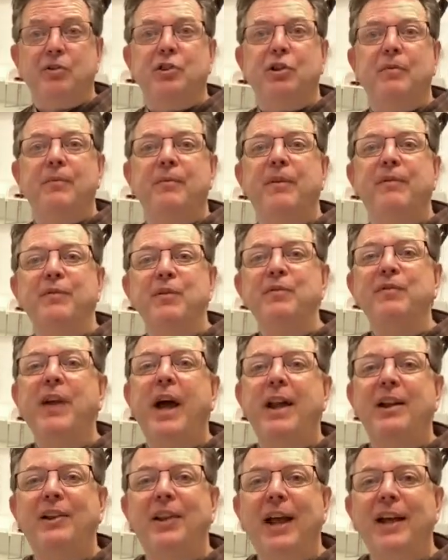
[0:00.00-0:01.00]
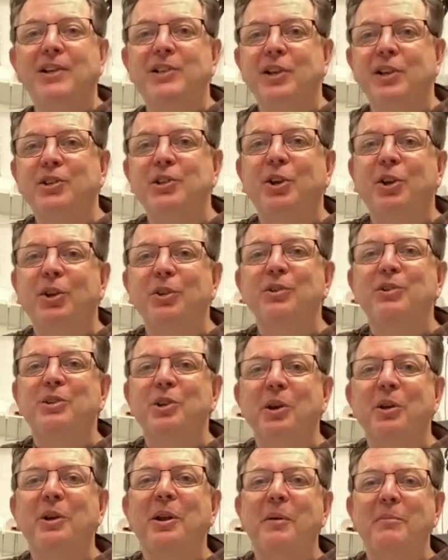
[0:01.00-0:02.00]
if you've got Alexa,
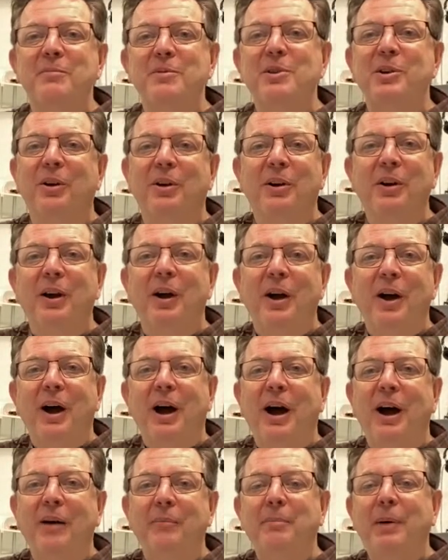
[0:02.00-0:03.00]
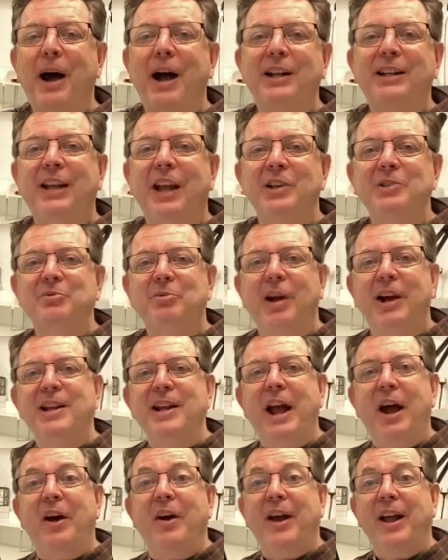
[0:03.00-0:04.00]
turn up your podcast right
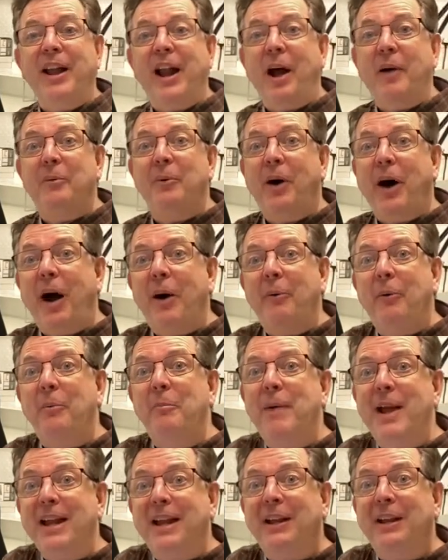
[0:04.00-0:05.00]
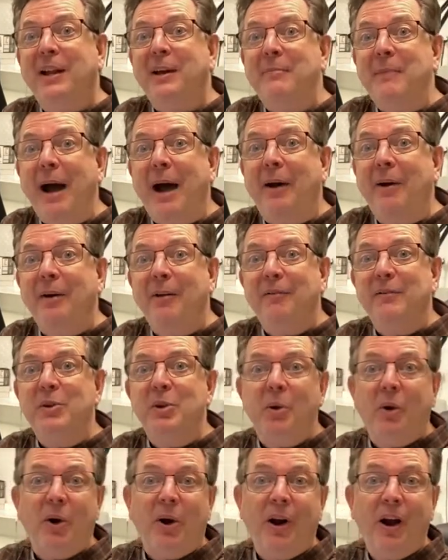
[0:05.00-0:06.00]
now, and I will make it come out of
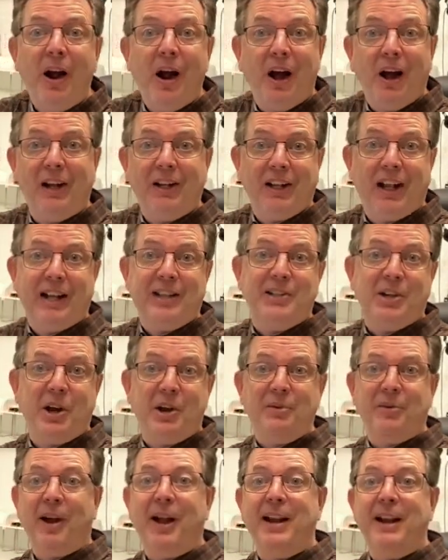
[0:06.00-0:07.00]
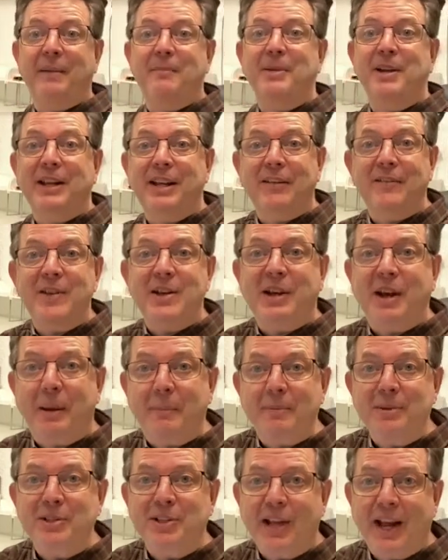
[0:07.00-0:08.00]
your Alexa. Are you ready? I'm going to give you a
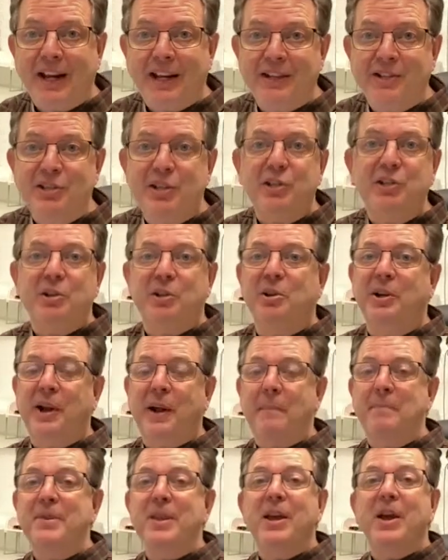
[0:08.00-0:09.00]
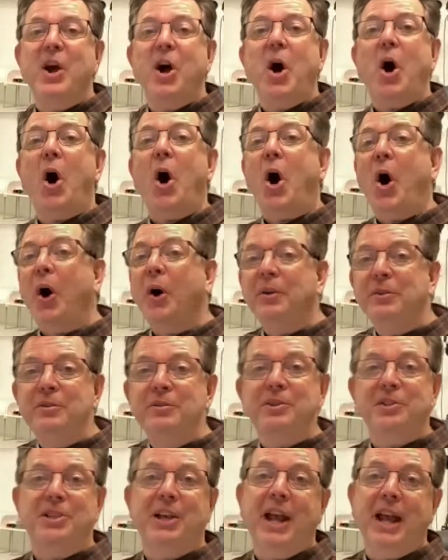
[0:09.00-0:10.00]
couple seconds to turn it up. All you
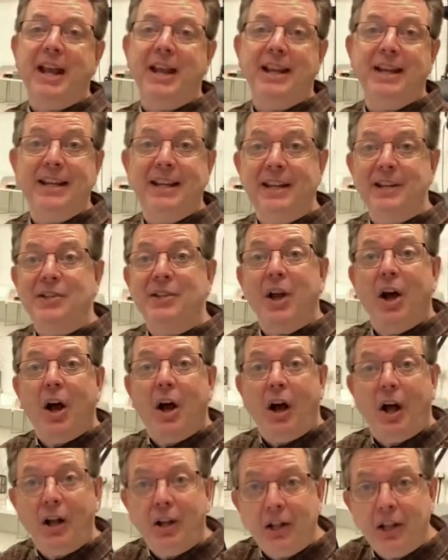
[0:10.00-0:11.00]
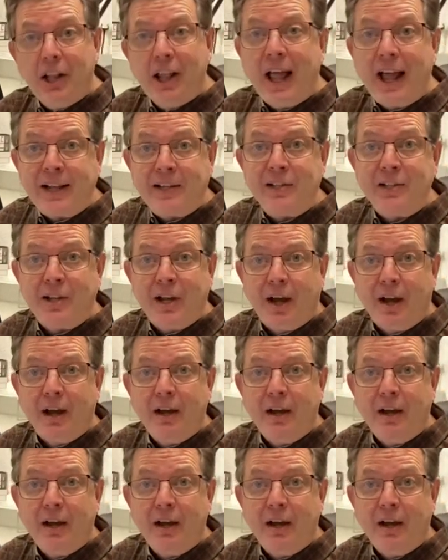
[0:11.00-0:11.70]
say is, Alexa,